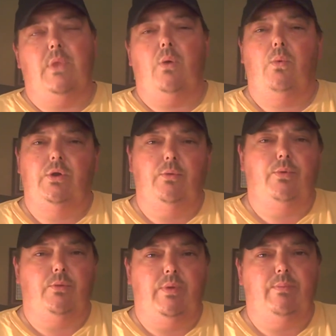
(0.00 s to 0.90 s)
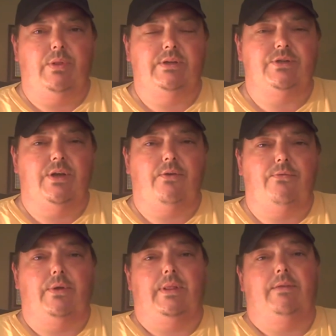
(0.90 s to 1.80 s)
when you put people in jail
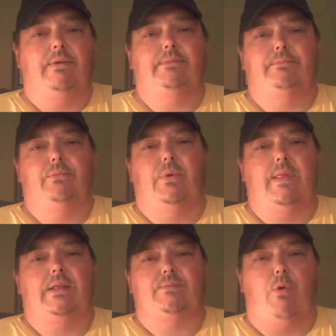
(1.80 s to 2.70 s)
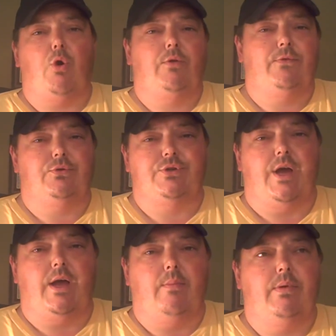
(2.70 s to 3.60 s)
for a living, when that's part of your
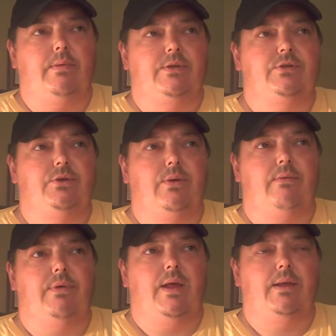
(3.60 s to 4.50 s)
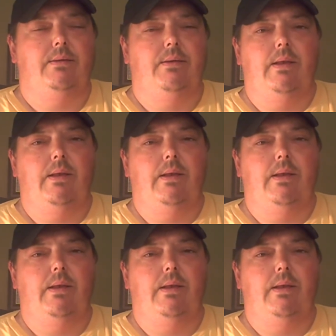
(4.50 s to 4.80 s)
job that you do every day,